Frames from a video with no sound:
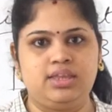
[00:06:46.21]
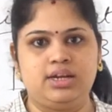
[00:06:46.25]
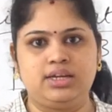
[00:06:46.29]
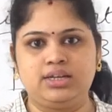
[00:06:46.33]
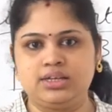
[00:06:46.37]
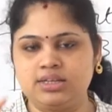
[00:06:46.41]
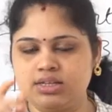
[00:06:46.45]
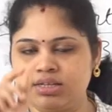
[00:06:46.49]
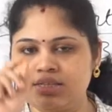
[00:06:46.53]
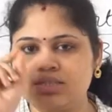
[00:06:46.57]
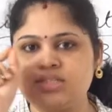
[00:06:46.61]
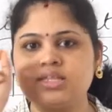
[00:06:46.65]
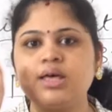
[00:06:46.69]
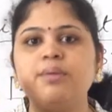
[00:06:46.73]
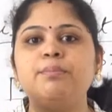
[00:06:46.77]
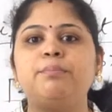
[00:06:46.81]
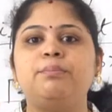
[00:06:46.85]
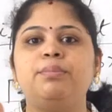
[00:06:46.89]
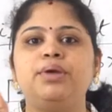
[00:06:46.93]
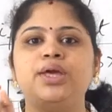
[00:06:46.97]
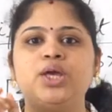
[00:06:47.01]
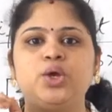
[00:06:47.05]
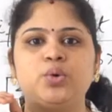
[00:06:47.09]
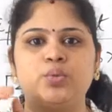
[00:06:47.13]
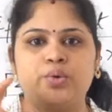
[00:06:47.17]
That is the
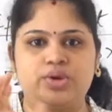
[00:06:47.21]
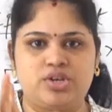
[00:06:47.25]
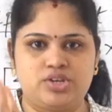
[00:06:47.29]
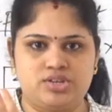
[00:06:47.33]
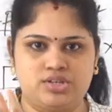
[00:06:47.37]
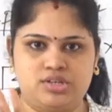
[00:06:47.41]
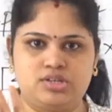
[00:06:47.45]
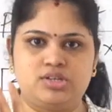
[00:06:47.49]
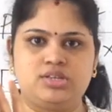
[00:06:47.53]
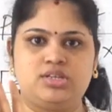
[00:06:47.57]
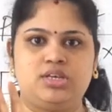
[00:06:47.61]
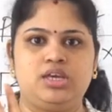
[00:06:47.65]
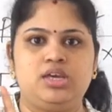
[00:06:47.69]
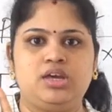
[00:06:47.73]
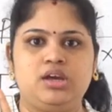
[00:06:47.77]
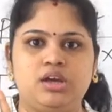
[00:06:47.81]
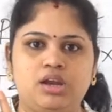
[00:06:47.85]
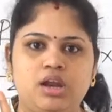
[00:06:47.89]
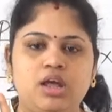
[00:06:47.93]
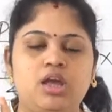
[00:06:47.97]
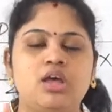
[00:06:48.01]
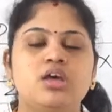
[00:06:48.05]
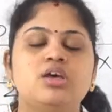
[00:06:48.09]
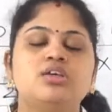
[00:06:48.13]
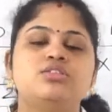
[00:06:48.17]
big question
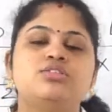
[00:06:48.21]
here.